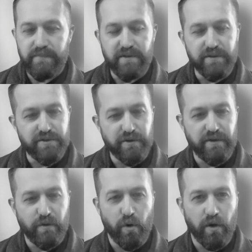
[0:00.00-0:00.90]
to ensure
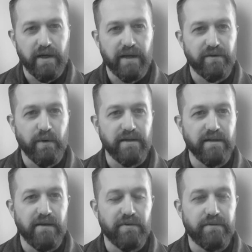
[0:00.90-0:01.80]
that they're working at the right
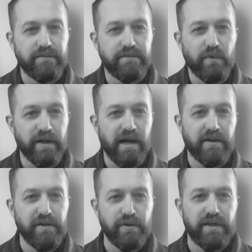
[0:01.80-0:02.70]
level. What
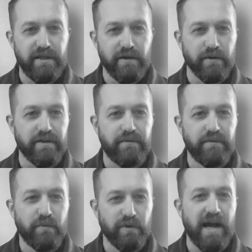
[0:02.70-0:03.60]
got you here
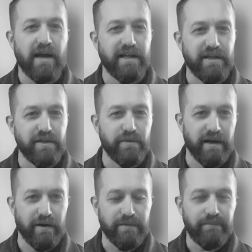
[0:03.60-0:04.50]
will not get you
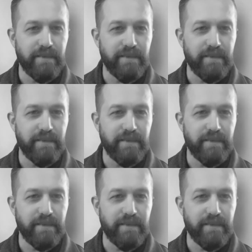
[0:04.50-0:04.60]
there.